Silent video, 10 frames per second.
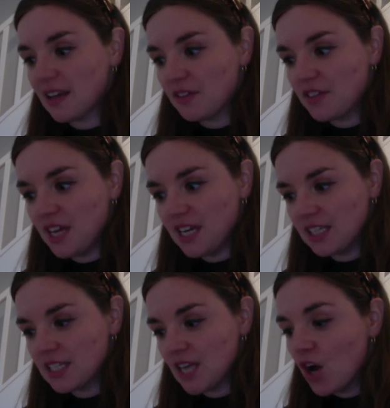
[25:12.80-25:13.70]

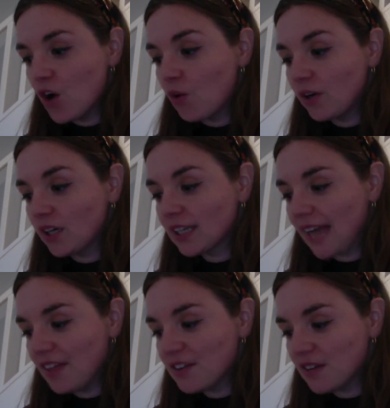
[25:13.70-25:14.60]
things were
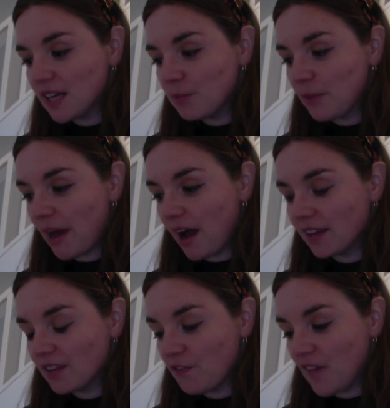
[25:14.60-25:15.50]
gathering
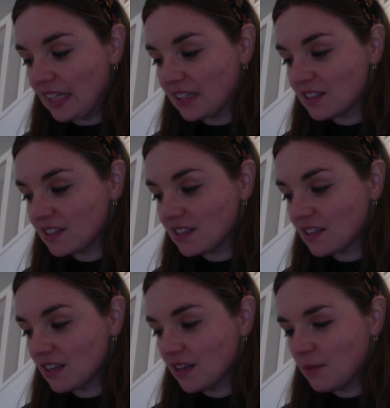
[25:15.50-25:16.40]
behind the fence,
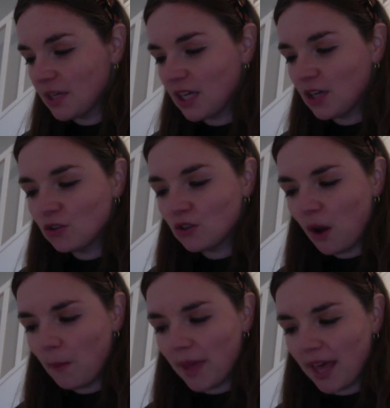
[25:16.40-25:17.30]
but he could
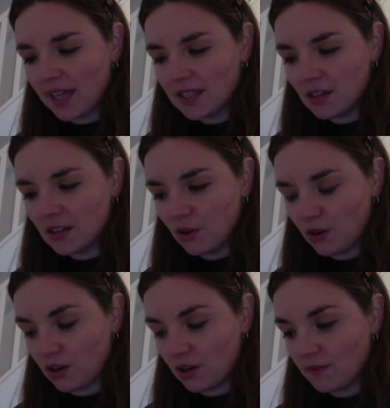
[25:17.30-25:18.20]
not bear to
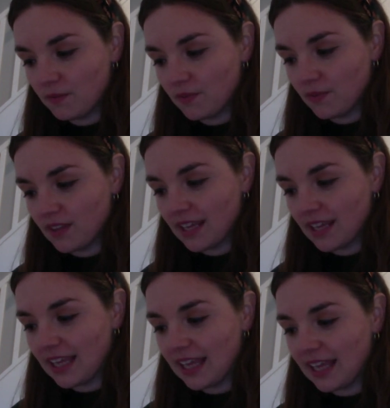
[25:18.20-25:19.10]
look.
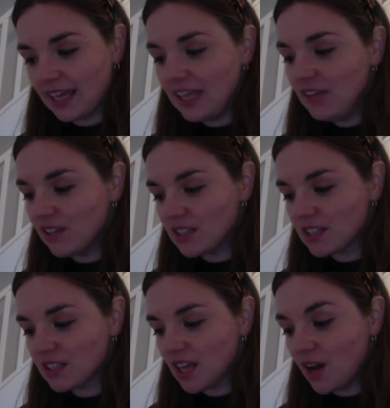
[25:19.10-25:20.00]

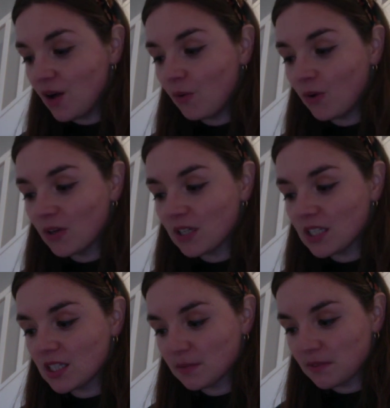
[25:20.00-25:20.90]
Evans
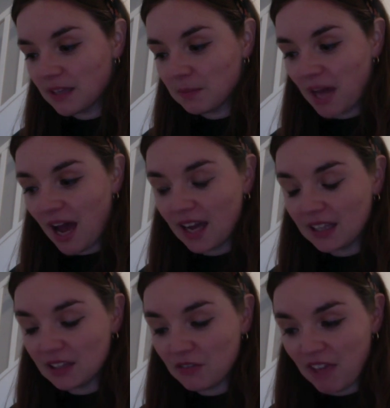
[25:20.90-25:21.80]
was
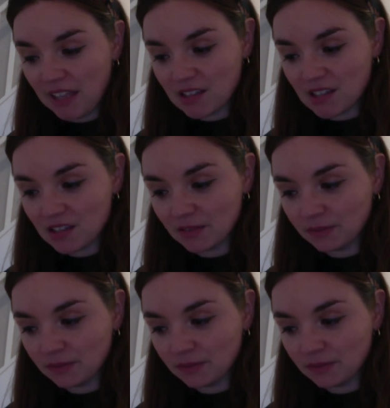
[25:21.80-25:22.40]
behind the fence.